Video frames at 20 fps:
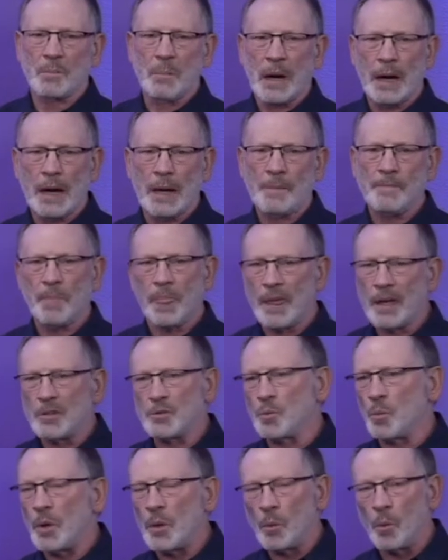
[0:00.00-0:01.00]
mind as
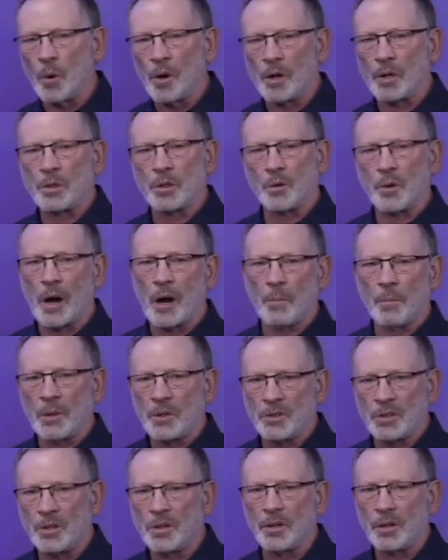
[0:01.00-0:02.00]
we work through our
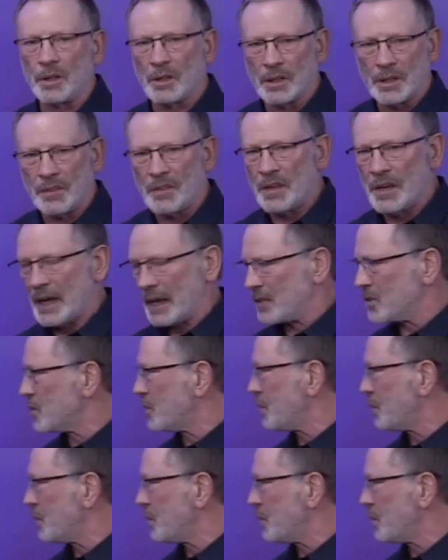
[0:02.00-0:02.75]
material in the next